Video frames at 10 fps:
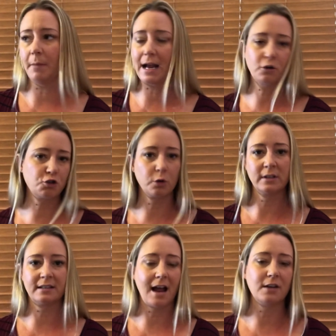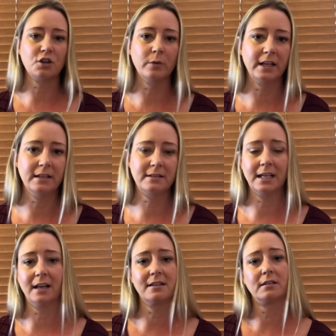Michael Jordan's not doing his
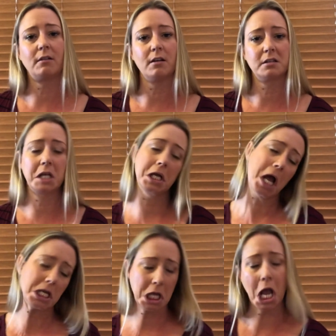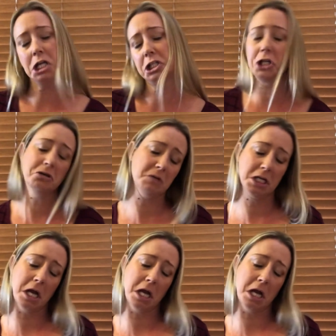thing because they're all saying, I can't do it.